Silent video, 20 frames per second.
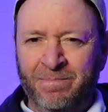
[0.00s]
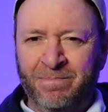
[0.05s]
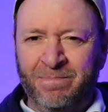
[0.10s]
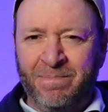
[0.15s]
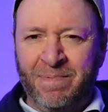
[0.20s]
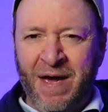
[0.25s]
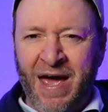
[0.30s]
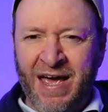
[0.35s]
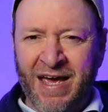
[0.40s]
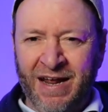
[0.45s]

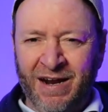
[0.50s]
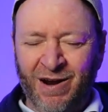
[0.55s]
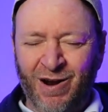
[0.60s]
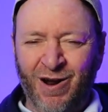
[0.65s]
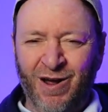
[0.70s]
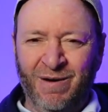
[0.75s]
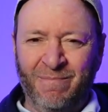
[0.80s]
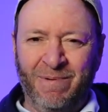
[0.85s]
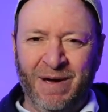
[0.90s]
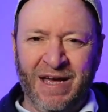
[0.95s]

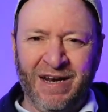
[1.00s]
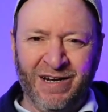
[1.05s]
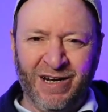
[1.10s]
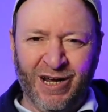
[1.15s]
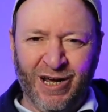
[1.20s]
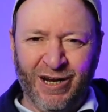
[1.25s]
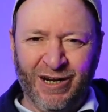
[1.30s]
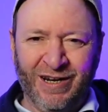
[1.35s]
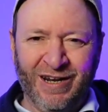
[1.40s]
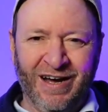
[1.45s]
pen
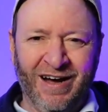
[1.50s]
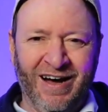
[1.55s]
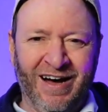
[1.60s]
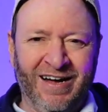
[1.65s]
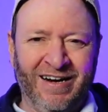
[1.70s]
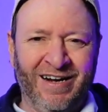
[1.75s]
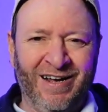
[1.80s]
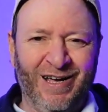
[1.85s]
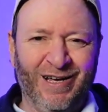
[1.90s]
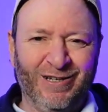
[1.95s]
pendant
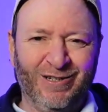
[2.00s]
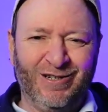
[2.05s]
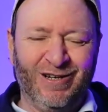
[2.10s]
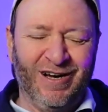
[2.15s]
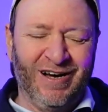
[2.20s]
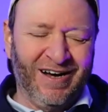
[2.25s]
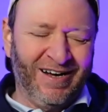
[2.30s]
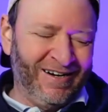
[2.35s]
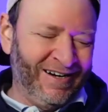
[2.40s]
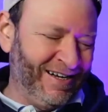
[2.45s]
on his
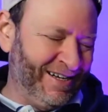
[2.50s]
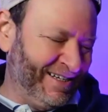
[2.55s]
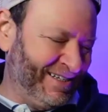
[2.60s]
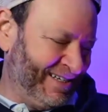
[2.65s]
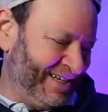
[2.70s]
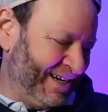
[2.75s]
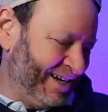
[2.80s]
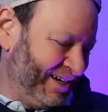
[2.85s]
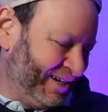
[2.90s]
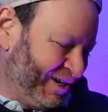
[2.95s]
on
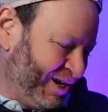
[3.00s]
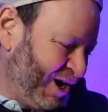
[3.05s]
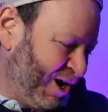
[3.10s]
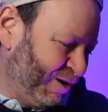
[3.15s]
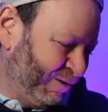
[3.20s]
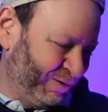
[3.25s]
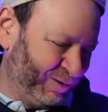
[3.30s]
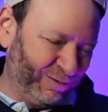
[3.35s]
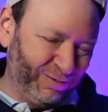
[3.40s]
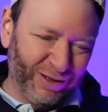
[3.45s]
his uh,
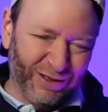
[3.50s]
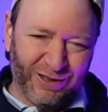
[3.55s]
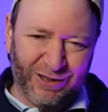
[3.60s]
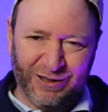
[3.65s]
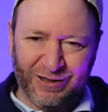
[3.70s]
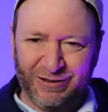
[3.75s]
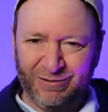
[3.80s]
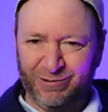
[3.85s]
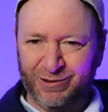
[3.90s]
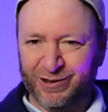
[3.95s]
coat, which
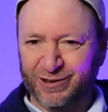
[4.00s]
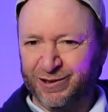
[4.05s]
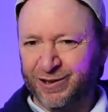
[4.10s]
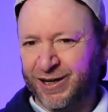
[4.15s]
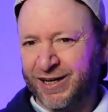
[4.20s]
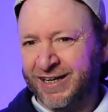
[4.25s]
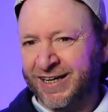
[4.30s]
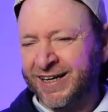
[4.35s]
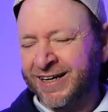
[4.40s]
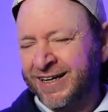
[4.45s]
just was
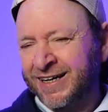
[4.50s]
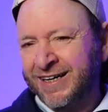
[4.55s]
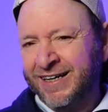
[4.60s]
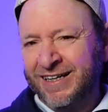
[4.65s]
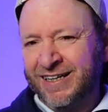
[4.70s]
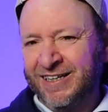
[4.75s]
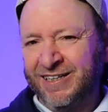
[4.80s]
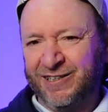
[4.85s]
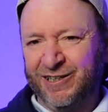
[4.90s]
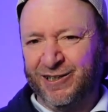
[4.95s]
like
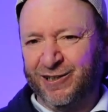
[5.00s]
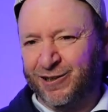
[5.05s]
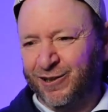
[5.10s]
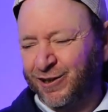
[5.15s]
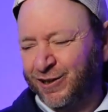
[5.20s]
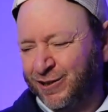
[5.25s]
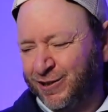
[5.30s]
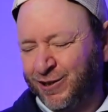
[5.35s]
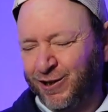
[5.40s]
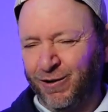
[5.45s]
it just
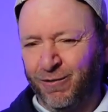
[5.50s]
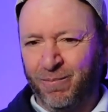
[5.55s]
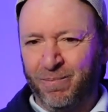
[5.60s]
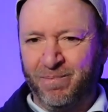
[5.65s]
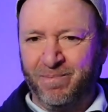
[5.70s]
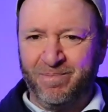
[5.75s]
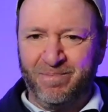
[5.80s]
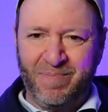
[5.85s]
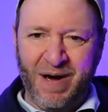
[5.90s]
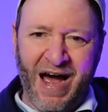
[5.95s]
looked so
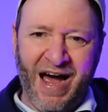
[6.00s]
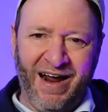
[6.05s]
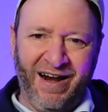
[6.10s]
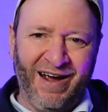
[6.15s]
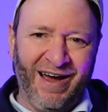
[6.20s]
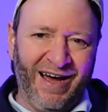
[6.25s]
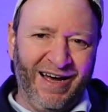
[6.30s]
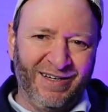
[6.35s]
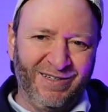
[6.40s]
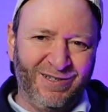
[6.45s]

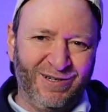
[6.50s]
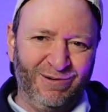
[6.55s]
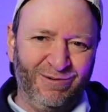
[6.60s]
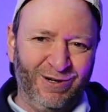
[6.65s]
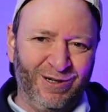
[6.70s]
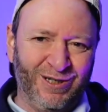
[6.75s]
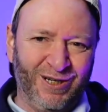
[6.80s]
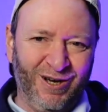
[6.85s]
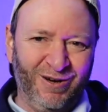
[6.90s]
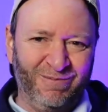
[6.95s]
badass. It
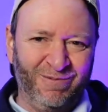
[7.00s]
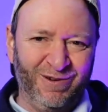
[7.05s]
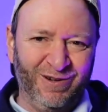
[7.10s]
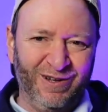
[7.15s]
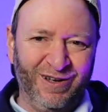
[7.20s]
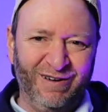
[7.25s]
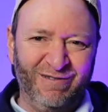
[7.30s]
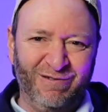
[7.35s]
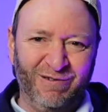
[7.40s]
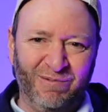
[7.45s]
was
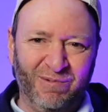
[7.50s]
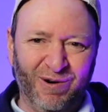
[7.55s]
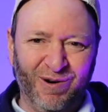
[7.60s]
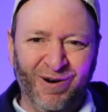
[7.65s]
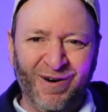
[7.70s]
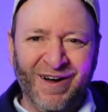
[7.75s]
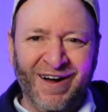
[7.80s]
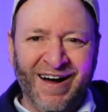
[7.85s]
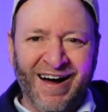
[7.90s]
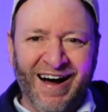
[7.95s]

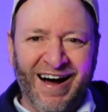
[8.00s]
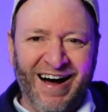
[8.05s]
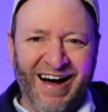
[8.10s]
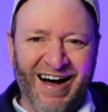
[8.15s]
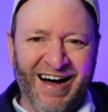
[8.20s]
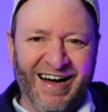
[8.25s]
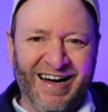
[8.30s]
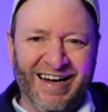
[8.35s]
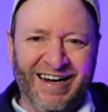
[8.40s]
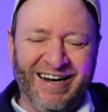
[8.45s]
unbelievable.
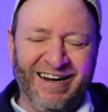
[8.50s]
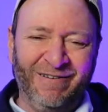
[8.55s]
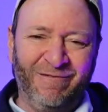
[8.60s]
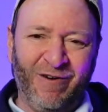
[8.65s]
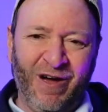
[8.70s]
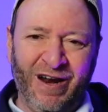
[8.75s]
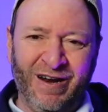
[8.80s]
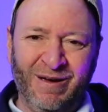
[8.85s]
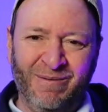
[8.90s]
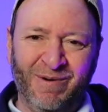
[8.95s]
Uh, if
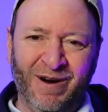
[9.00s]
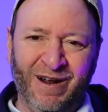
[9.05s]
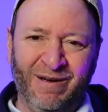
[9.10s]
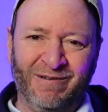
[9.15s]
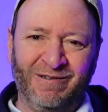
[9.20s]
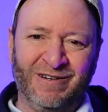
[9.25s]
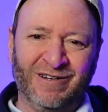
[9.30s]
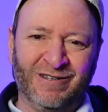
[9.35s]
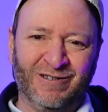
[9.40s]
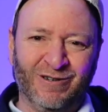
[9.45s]
anybody
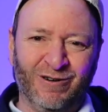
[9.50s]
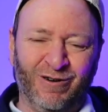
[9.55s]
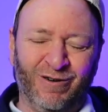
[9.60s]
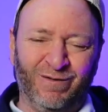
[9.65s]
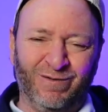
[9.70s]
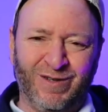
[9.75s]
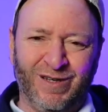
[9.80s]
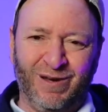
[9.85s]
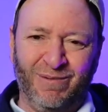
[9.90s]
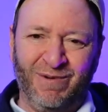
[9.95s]

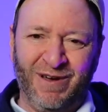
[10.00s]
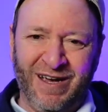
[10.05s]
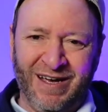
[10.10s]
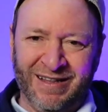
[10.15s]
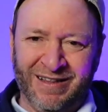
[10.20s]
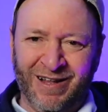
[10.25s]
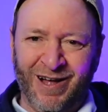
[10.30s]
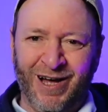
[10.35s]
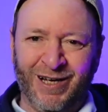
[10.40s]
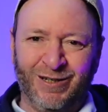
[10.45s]
deserves to be
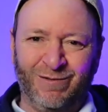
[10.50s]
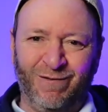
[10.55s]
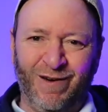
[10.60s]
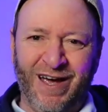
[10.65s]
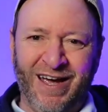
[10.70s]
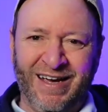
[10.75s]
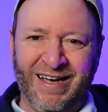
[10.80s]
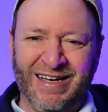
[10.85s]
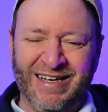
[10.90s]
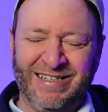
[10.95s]
in Las
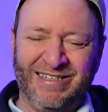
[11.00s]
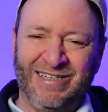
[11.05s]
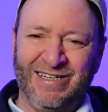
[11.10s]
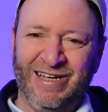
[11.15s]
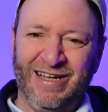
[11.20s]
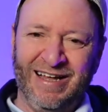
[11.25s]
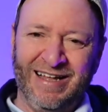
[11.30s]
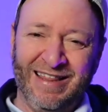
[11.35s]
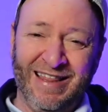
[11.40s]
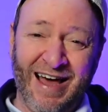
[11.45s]
Vegas
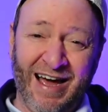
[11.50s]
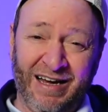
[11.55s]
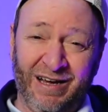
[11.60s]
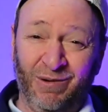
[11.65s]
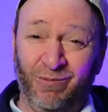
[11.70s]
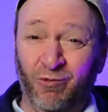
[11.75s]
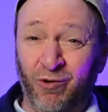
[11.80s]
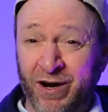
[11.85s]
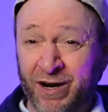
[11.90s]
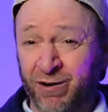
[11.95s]
uh, that
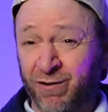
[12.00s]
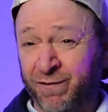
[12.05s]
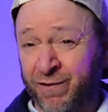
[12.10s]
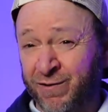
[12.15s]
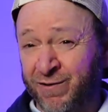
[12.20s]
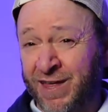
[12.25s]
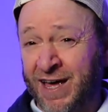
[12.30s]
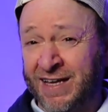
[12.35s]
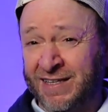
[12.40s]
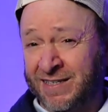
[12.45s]
can win
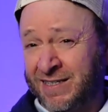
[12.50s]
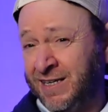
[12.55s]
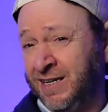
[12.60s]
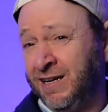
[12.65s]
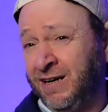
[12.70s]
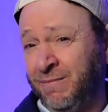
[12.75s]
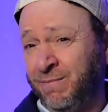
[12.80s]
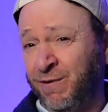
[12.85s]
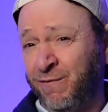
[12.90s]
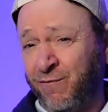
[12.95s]
over that
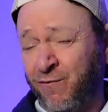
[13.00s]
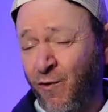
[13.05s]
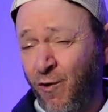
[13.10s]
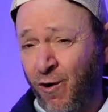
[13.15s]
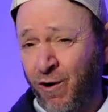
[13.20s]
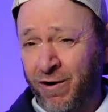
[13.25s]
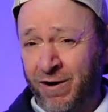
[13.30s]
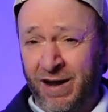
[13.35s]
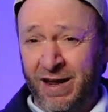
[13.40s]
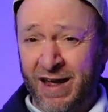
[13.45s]
city
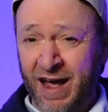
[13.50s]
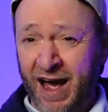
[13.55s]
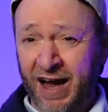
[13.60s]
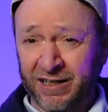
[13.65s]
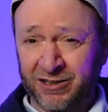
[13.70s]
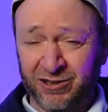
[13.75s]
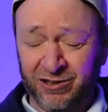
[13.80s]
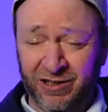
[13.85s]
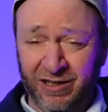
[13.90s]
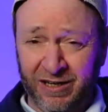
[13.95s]
before he
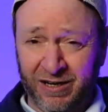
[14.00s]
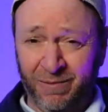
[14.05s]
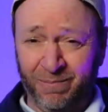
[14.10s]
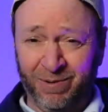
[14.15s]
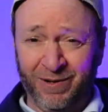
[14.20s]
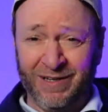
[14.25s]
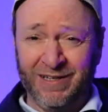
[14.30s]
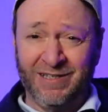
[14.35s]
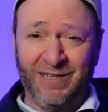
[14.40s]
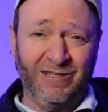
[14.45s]
actually
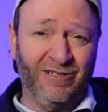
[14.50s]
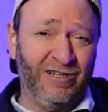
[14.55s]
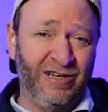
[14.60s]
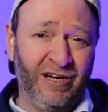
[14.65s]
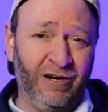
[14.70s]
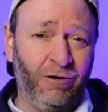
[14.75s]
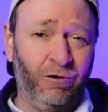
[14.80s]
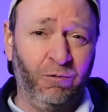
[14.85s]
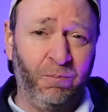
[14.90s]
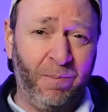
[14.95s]
completes a
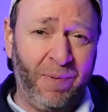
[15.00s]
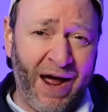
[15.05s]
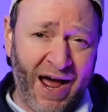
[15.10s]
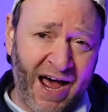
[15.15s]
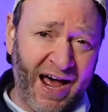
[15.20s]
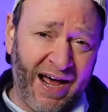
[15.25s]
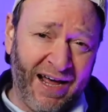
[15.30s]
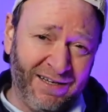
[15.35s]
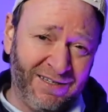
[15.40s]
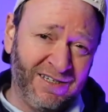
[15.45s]
single
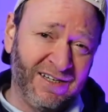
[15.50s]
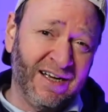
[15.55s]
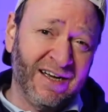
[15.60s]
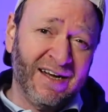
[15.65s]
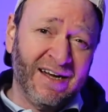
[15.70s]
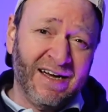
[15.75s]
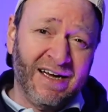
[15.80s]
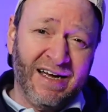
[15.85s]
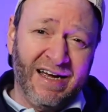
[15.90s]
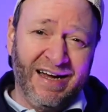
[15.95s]
pass,
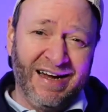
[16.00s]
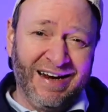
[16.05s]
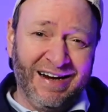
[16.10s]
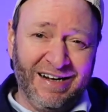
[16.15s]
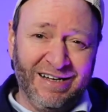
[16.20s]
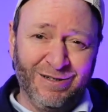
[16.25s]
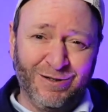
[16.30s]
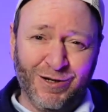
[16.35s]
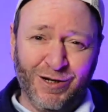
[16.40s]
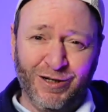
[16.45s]
it
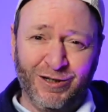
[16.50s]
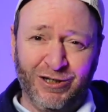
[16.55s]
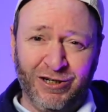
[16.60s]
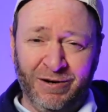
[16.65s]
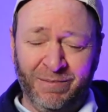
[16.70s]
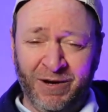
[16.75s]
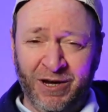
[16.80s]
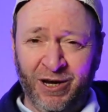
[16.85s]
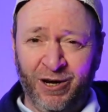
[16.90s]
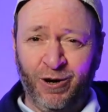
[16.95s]
is
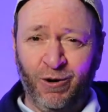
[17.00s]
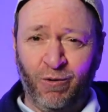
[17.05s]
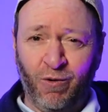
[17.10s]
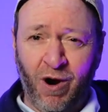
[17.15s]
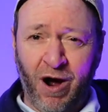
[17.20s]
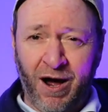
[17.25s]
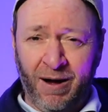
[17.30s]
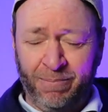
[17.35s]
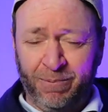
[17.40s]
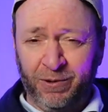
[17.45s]
Jimmy
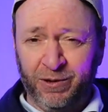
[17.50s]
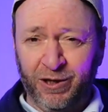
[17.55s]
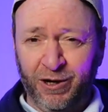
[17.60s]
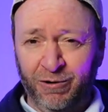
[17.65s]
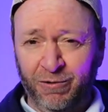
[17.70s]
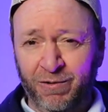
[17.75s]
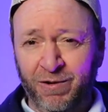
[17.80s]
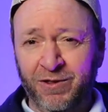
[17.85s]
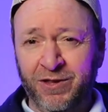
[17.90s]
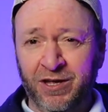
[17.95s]

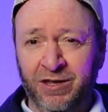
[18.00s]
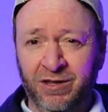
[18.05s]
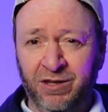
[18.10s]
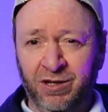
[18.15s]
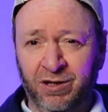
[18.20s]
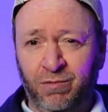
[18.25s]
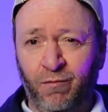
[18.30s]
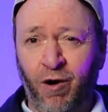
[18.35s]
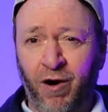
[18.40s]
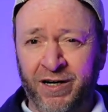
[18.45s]
Garoppolo. The
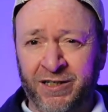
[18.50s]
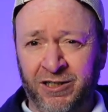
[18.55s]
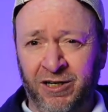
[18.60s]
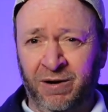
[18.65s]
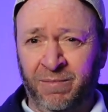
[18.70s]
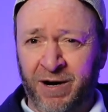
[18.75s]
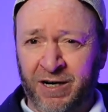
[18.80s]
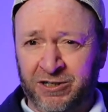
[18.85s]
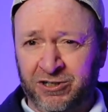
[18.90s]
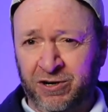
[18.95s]
the question
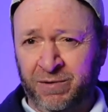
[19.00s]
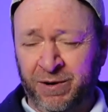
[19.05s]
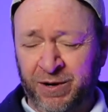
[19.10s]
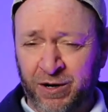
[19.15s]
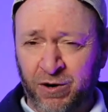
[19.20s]
about Jimmy